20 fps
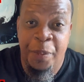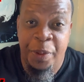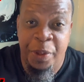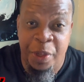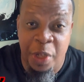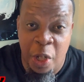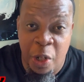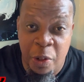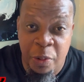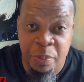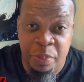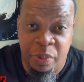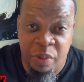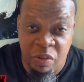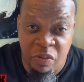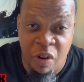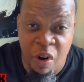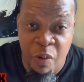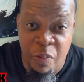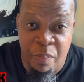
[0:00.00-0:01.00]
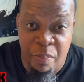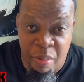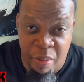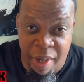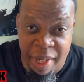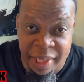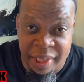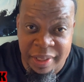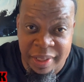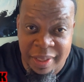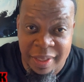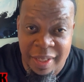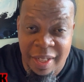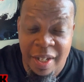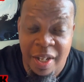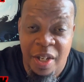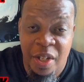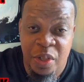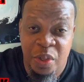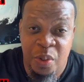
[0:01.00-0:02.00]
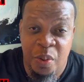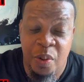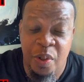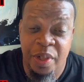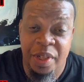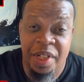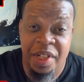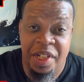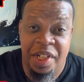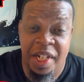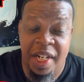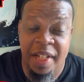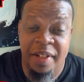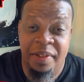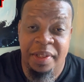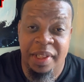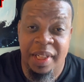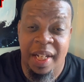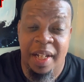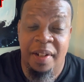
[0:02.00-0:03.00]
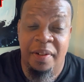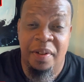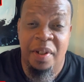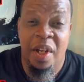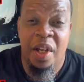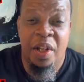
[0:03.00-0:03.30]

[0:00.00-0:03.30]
Don't throw bricks toward the jail cell.